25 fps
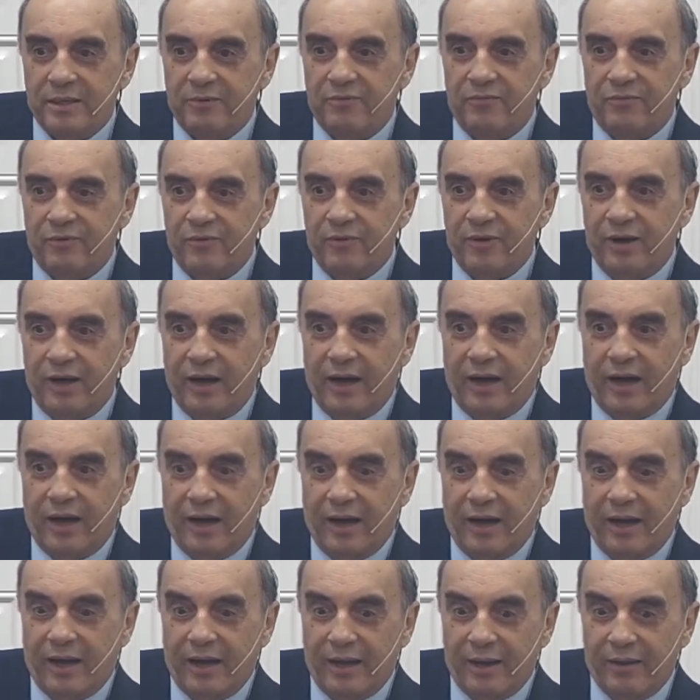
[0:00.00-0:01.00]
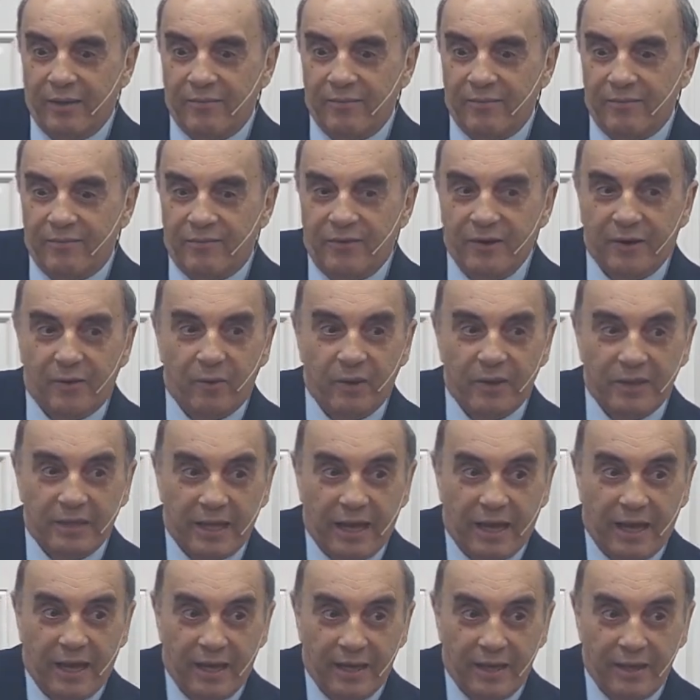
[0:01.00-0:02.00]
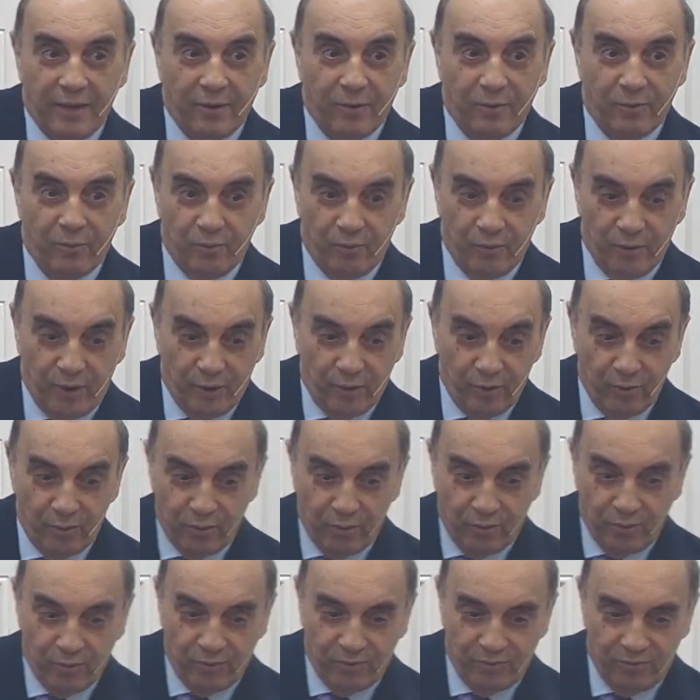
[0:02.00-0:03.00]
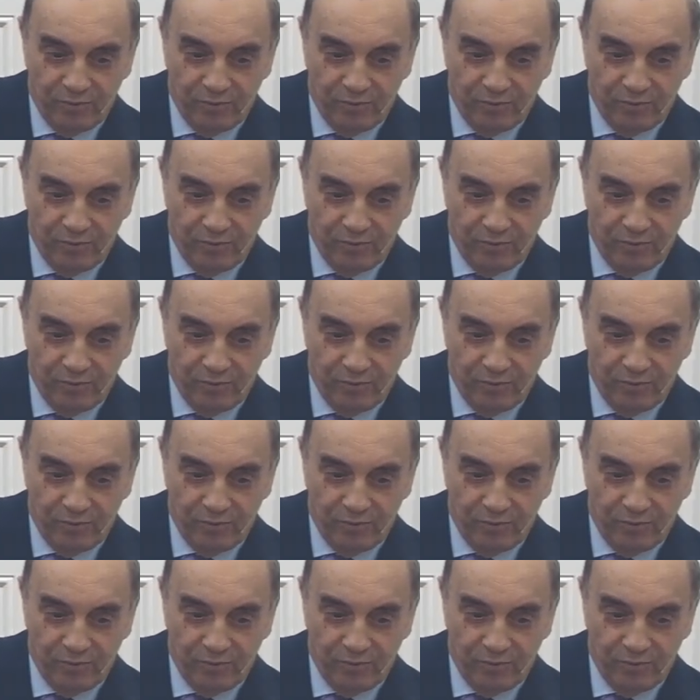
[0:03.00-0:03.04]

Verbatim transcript: when I began to attend,